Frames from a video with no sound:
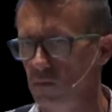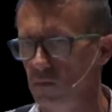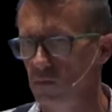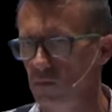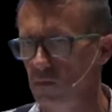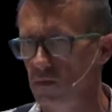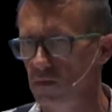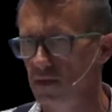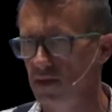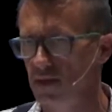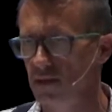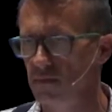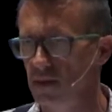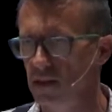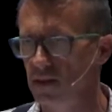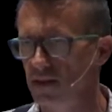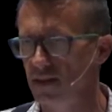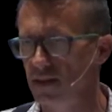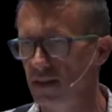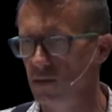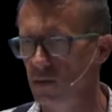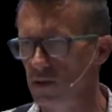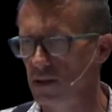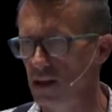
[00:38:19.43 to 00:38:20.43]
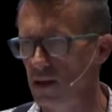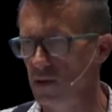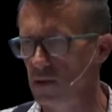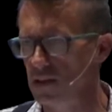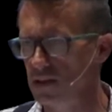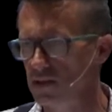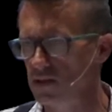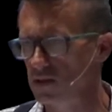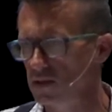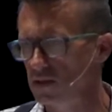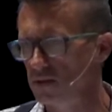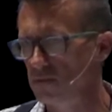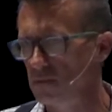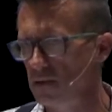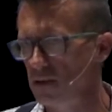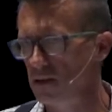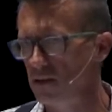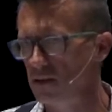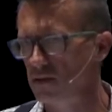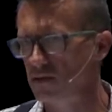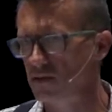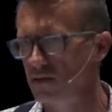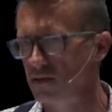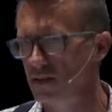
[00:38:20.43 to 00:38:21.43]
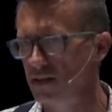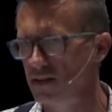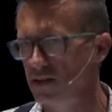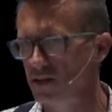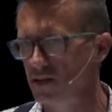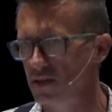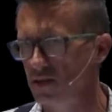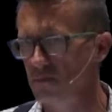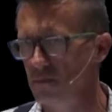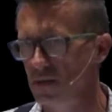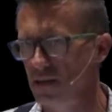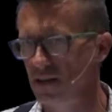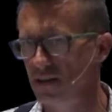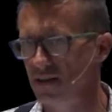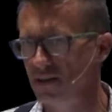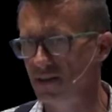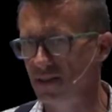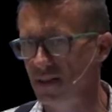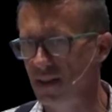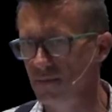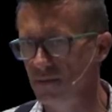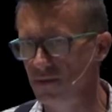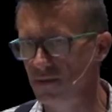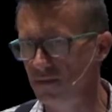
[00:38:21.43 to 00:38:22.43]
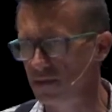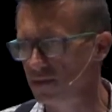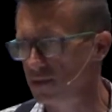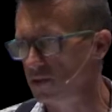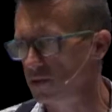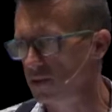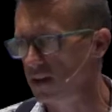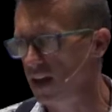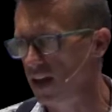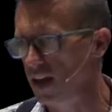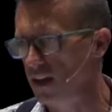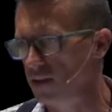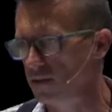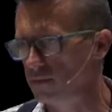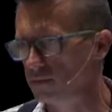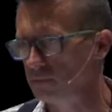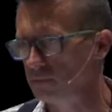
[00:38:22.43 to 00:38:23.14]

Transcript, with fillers: Some might say, well, yeah, he's just being, he's just being deceptive. It's okay.